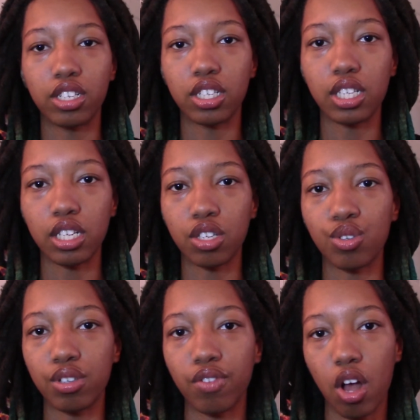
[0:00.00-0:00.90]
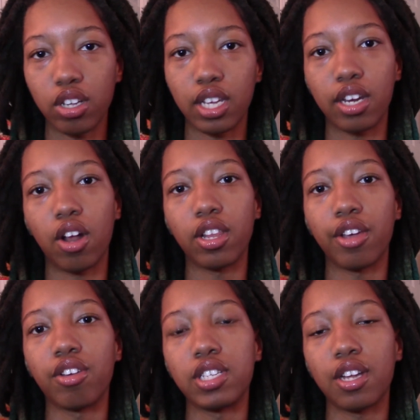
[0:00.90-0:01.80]
just exclusive content on
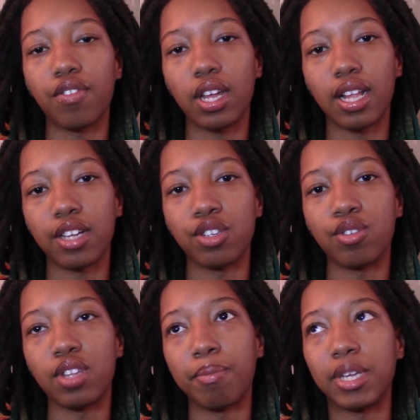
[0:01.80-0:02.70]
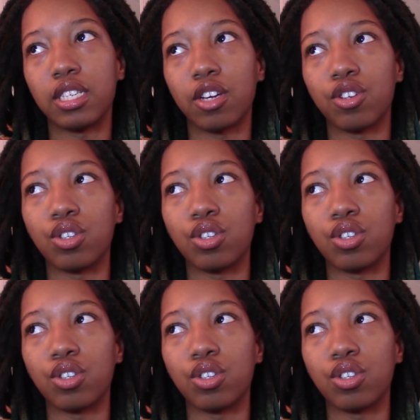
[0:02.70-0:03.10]
there and stuff like that too. And then my sticker